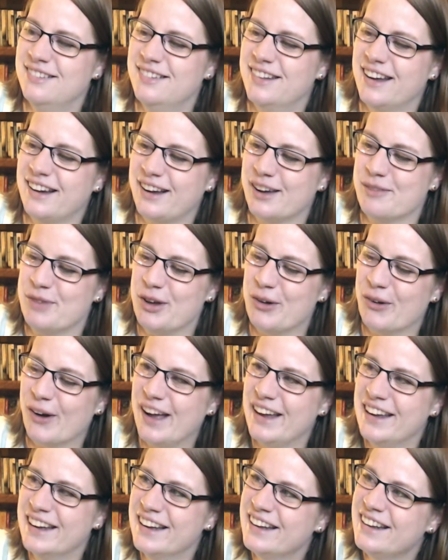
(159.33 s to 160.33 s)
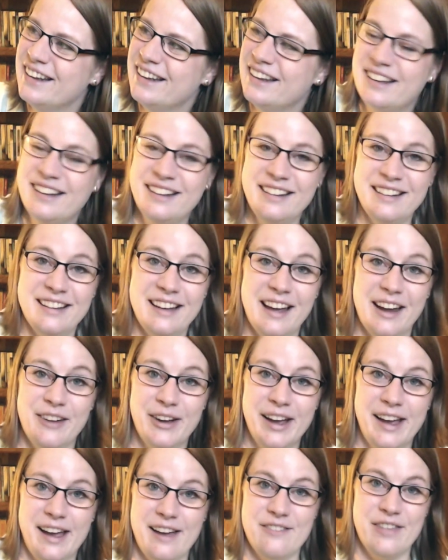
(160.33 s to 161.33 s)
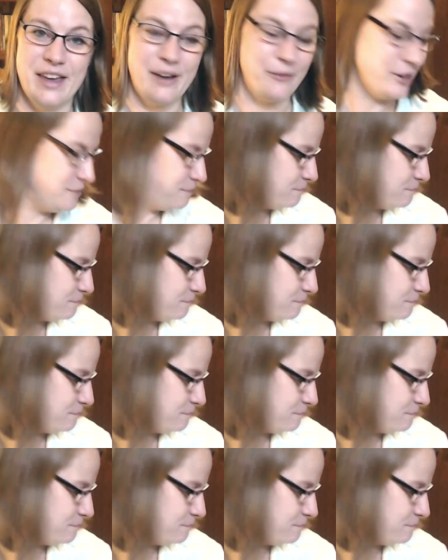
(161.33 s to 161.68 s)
that could be why. Anyway, I have that one.